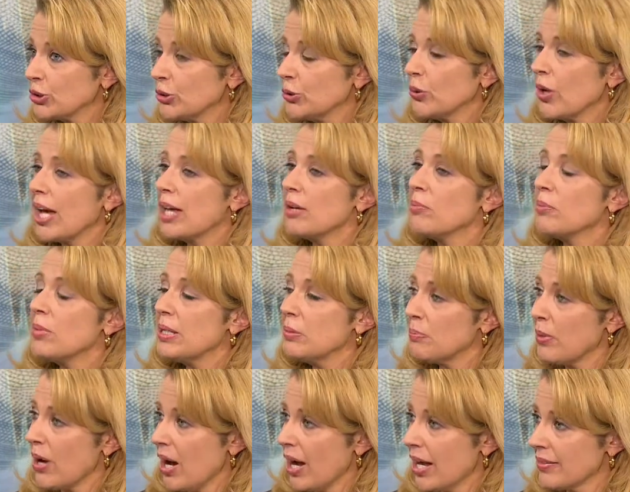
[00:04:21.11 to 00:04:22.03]
to and
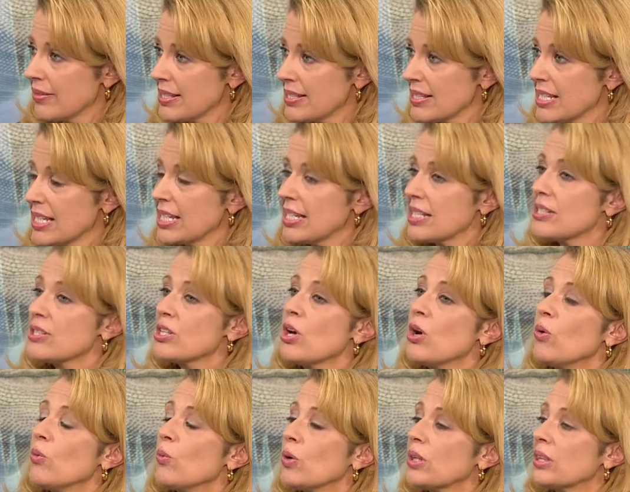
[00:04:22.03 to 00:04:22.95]
meet behind the scenes
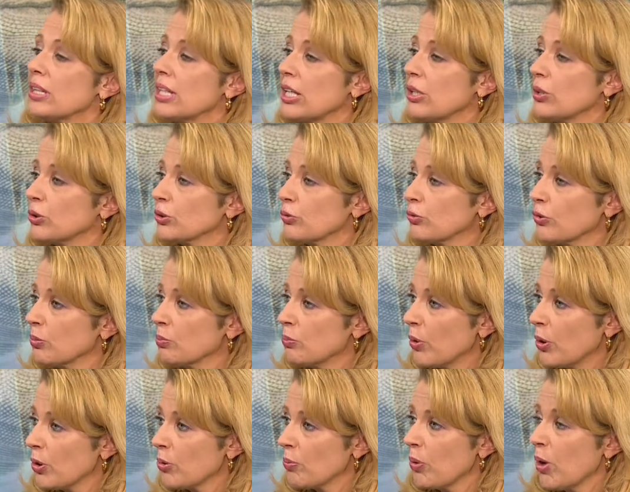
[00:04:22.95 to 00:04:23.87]
with leaders from
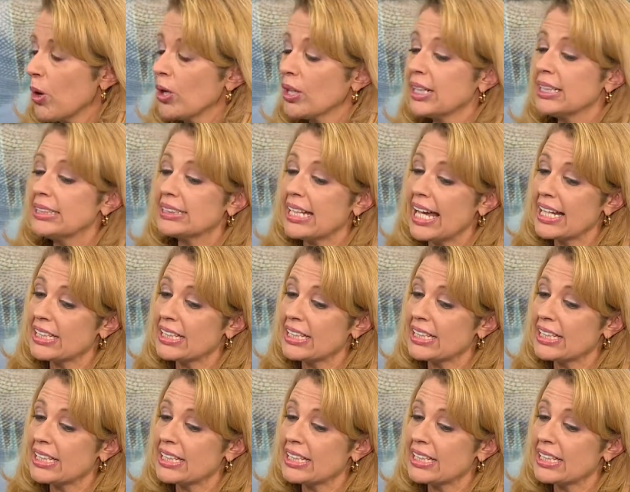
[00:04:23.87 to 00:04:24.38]
both parties.